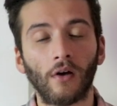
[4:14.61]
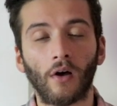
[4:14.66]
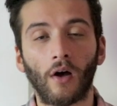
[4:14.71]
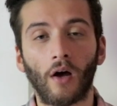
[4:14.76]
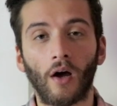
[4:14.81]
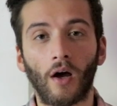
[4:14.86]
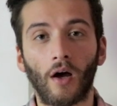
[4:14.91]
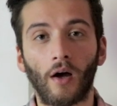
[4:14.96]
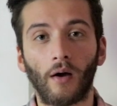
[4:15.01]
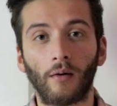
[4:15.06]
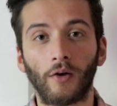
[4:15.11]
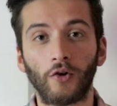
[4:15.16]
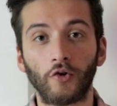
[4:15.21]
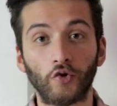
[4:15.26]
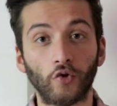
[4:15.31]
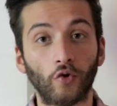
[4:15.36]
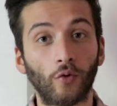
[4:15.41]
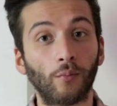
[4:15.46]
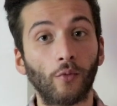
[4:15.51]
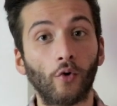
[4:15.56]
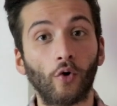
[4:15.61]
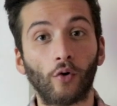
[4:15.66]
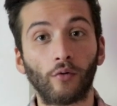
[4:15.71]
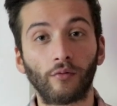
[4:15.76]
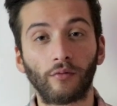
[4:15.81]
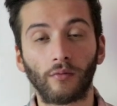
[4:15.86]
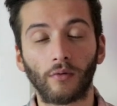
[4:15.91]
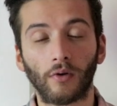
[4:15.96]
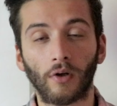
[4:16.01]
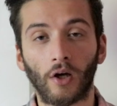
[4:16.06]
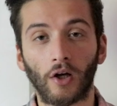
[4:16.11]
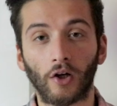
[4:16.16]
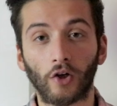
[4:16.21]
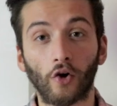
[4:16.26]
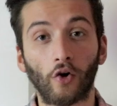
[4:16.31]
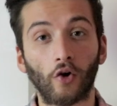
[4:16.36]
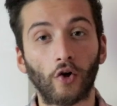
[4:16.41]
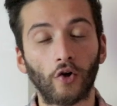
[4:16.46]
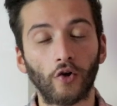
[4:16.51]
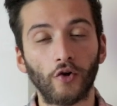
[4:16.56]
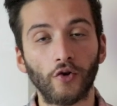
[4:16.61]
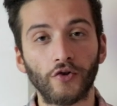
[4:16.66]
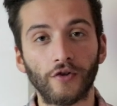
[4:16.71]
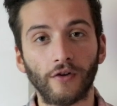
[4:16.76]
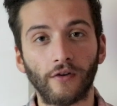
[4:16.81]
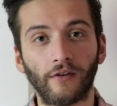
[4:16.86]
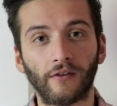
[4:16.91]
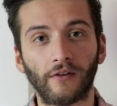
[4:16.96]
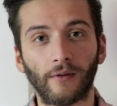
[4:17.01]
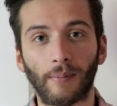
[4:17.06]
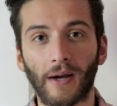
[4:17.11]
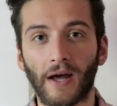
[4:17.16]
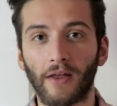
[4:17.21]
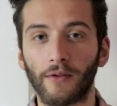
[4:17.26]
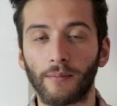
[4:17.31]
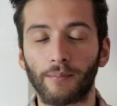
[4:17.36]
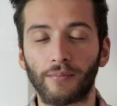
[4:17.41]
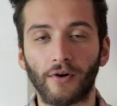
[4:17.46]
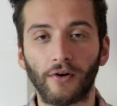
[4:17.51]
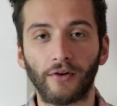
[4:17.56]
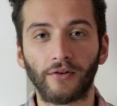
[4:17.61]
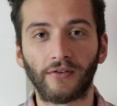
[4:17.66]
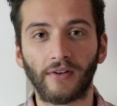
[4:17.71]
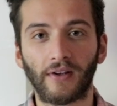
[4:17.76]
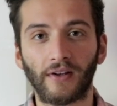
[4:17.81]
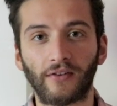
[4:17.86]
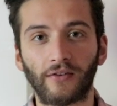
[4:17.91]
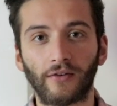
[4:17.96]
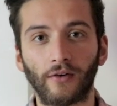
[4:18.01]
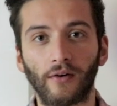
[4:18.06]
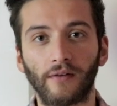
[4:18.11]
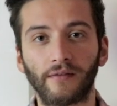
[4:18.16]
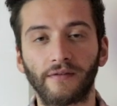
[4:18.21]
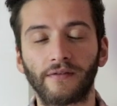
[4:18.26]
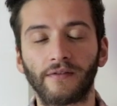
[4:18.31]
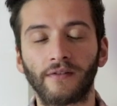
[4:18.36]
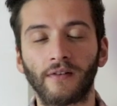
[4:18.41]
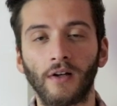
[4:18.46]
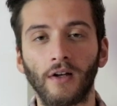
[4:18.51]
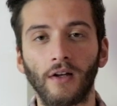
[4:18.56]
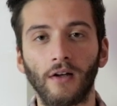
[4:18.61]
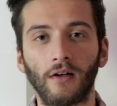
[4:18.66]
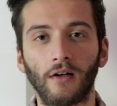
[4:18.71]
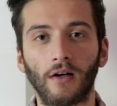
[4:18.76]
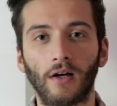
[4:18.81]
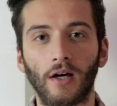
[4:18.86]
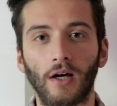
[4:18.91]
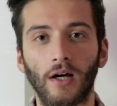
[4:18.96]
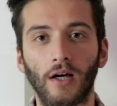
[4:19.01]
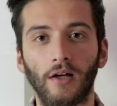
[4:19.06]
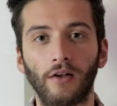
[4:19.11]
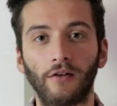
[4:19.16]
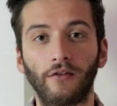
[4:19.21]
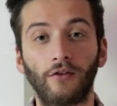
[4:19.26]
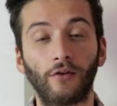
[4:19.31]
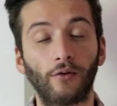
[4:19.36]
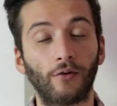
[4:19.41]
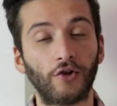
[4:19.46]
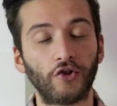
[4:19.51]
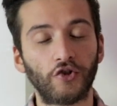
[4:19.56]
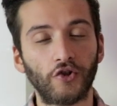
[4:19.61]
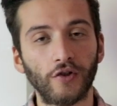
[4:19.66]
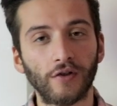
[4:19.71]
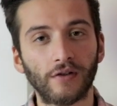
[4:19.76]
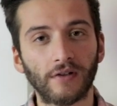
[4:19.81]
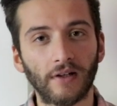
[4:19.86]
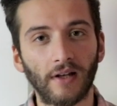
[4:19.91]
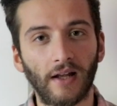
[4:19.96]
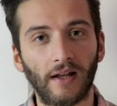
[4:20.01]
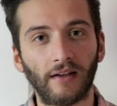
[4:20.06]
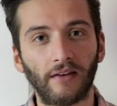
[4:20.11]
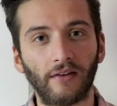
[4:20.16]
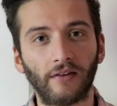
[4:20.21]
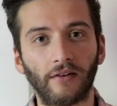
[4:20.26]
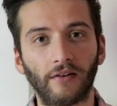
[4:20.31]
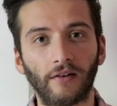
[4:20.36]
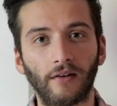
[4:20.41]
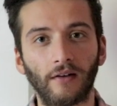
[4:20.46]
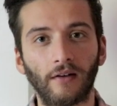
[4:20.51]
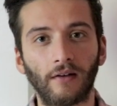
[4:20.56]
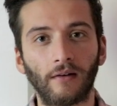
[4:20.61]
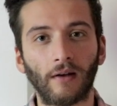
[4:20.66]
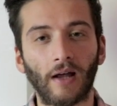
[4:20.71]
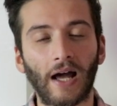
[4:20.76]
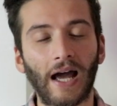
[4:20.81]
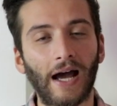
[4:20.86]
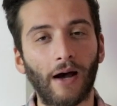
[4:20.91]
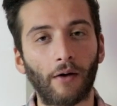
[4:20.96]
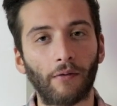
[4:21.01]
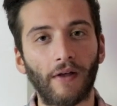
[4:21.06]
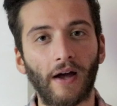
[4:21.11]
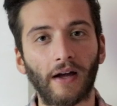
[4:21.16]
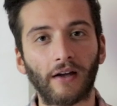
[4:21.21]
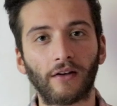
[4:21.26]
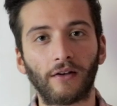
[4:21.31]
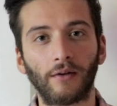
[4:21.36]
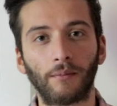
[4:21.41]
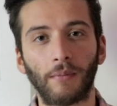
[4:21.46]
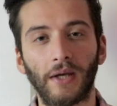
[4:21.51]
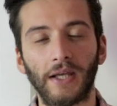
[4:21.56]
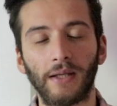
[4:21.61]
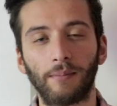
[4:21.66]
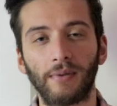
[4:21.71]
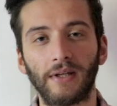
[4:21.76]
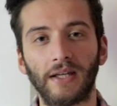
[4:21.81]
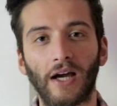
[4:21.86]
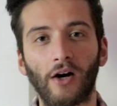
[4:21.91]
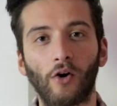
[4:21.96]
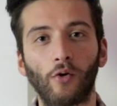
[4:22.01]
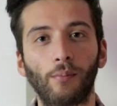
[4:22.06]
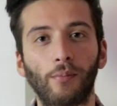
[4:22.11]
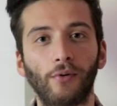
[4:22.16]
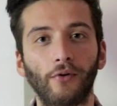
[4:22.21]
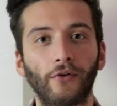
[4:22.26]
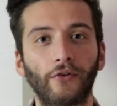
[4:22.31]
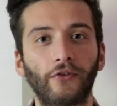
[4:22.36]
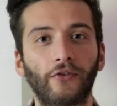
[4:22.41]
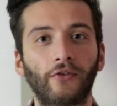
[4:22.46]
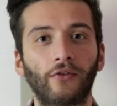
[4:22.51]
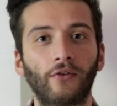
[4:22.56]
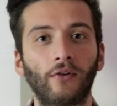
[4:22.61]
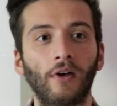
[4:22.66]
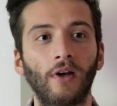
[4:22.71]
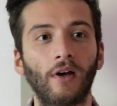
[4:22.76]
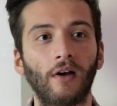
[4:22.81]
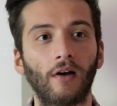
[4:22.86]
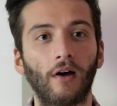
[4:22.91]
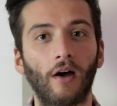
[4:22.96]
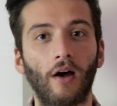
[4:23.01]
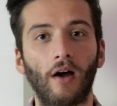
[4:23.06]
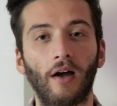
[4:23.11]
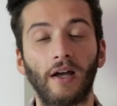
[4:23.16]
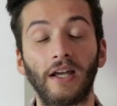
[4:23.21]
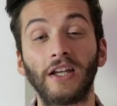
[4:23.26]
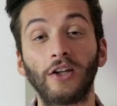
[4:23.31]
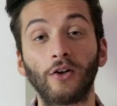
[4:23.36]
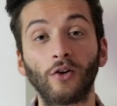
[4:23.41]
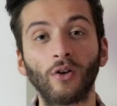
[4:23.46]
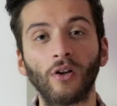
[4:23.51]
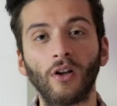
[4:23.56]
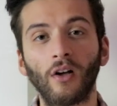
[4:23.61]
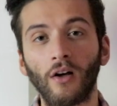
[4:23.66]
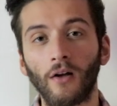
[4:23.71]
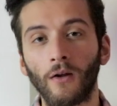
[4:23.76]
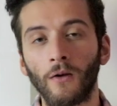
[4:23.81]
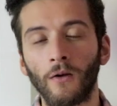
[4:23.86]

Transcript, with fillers: Uh, and draw more conclusions about the process of uh, doing a juice cleanse and how that can maybe help us uh, heal.